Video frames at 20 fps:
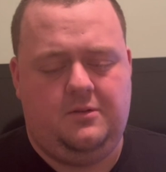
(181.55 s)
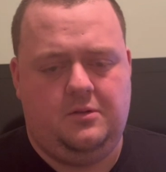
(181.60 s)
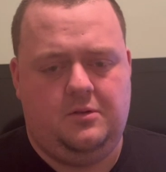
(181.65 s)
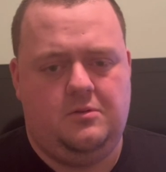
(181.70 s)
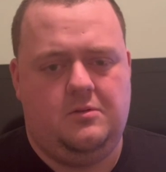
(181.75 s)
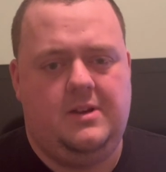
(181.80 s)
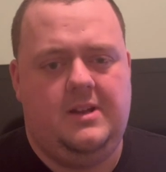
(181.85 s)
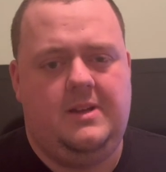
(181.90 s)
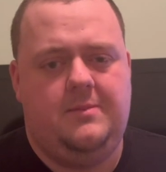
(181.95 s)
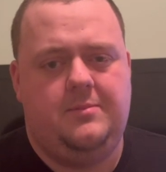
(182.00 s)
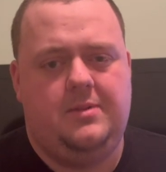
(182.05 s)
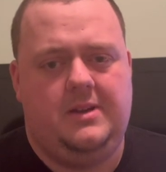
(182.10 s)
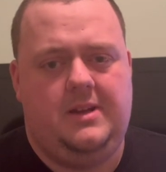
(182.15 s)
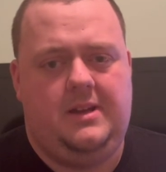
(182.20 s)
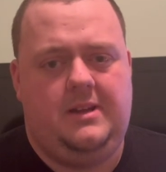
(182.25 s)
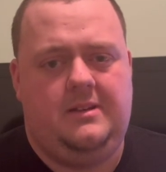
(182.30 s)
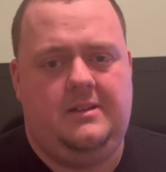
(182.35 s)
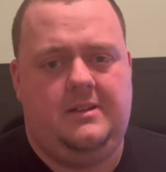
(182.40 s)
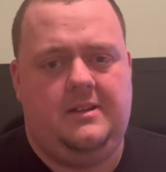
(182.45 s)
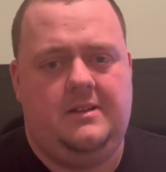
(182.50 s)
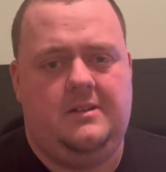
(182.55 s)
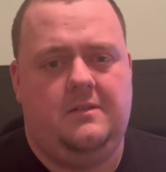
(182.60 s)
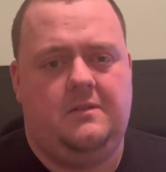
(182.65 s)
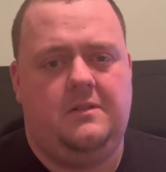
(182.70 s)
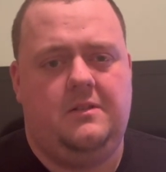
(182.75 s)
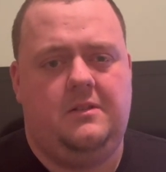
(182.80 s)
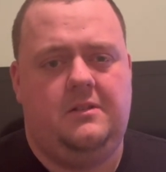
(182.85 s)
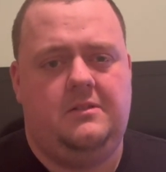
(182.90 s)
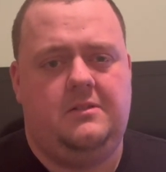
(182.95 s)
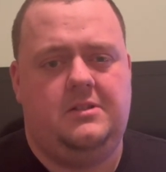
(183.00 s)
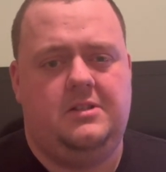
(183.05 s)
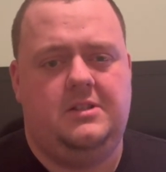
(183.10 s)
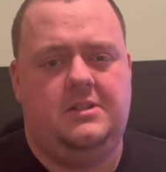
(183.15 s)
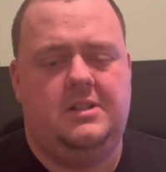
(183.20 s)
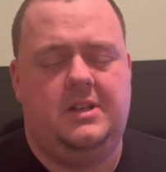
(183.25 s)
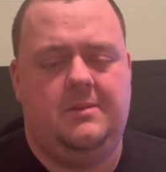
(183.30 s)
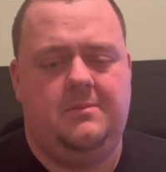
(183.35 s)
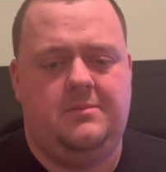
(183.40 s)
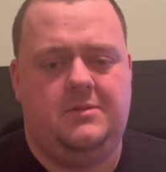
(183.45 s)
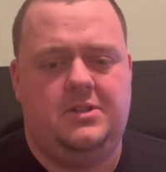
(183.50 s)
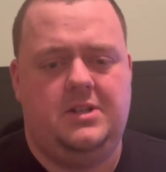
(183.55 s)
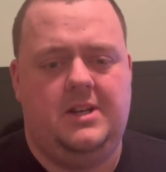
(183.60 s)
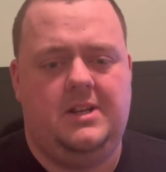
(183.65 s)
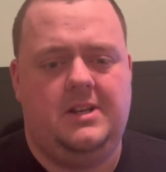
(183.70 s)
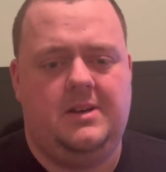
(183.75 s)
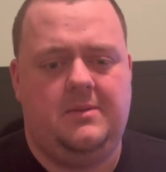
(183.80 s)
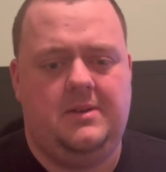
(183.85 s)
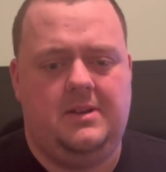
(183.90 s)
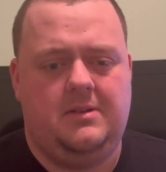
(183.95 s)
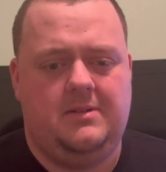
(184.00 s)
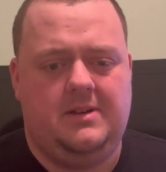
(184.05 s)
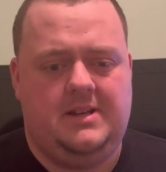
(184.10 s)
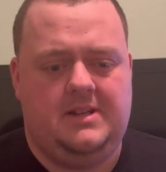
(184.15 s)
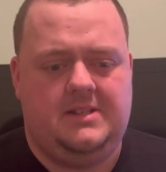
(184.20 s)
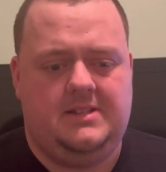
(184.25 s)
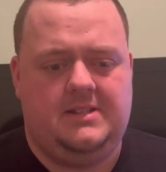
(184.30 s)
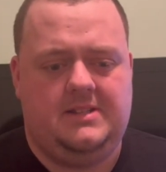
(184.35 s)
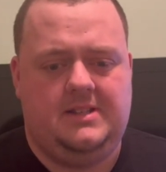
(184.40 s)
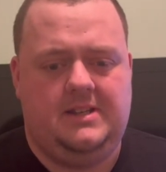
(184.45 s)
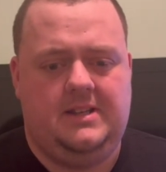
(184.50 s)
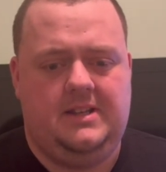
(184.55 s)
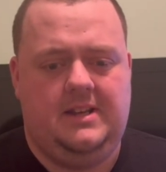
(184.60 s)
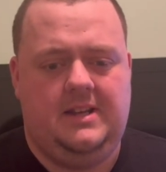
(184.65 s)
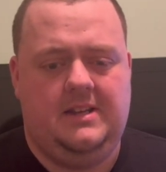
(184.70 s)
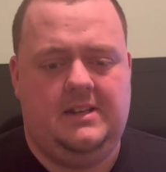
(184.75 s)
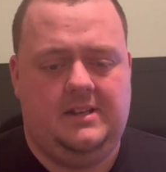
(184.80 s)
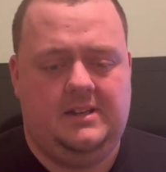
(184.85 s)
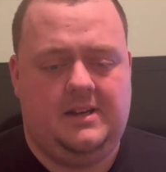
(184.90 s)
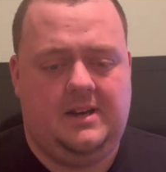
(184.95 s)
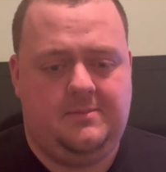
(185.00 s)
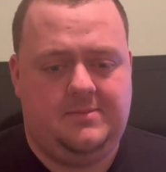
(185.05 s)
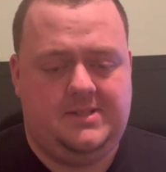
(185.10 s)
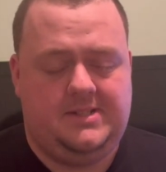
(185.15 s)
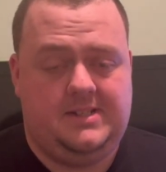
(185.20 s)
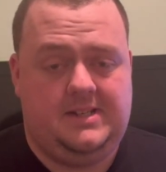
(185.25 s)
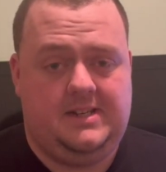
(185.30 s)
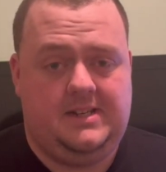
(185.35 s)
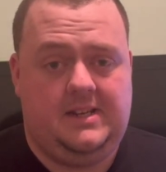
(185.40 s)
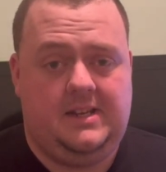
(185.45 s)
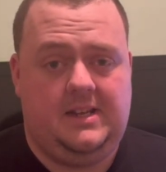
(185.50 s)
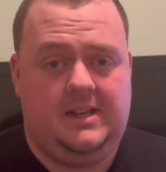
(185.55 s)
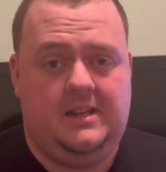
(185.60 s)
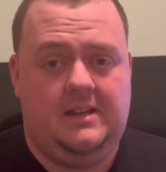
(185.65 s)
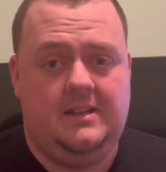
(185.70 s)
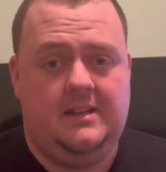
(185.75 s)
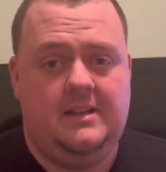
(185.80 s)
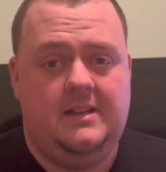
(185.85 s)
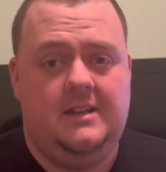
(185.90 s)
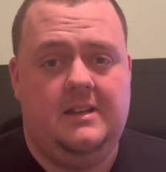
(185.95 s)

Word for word: for a repeat and I'm going to tip GWS in an upset here